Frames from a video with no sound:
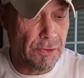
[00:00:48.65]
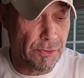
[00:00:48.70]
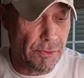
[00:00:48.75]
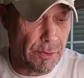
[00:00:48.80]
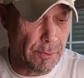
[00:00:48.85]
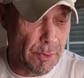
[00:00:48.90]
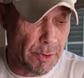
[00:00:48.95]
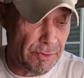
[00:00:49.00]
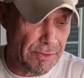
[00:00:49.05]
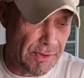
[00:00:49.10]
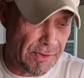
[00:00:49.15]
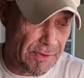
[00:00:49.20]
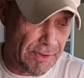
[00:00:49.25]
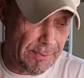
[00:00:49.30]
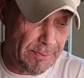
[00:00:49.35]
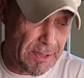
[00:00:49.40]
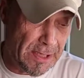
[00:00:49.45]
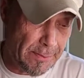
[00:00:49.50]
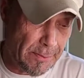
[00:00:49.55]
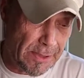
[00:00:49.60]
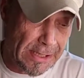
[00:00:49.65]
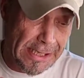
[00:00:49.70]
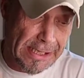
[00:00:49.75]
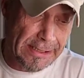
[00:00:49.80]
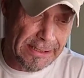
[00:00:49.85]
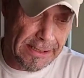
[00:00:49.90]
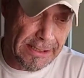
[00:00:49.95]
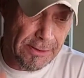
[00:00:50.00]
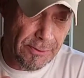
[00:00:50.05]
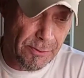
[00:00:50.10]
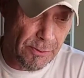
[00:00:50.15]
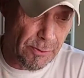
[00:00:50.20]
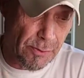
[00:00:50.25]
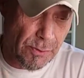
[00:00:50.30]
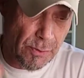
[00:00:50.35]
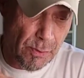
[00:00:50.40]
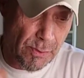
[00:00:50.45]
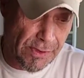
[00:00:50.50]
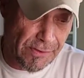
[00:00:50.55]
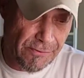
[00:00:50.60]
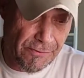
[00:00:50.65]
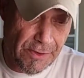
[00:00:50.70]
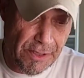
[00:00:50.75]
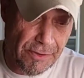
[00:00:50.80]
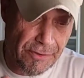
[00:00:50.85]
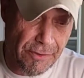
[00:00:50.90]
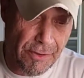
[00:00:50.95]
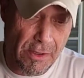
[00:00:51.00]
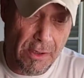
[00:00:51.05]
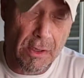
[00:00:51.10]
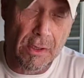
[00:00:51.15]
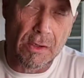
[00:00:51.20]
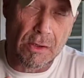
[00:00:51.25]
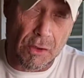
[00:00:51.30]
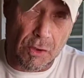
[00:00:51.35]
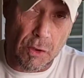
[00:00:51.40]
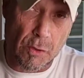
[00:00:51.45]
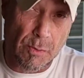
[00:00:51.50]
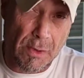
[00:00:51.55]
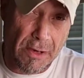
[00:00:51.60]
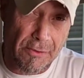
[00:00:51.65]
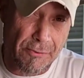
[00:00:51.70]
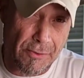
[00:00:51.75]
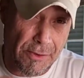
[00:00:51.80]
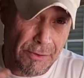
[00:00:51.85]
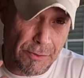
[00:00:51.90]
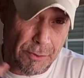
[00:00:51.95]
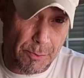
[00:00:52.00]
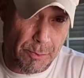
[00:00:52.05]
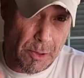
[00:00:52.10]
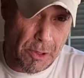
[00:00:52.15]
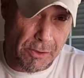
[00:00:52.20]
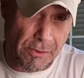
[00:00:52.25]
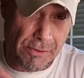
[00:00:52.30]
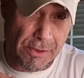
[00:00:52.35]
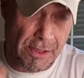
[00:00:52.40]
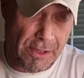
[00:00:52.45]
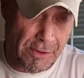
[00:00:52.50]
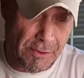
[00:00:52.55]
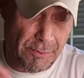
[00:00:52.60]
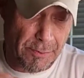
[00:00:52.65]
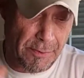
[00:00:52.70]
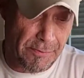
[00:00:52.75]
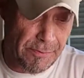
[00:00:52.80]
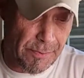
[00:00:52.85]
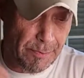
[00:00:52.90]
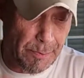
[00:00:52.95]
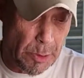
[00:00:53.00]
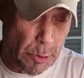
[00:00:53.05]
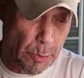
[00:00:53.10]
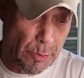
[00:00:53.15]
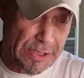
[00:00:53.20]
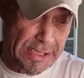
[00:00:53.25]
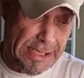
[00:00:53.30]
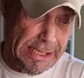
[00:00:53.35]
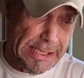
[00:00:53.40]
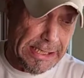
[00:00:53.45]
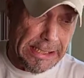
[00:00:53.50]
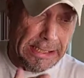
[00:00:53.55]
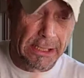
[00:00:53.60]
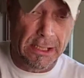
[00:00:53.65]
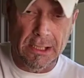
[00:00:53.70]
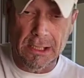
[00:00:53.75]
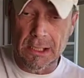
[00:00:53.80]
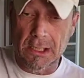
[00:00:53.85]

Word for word: So your birthday is September 19th through the 25th. You, my friends, are part of the cusp of beauty.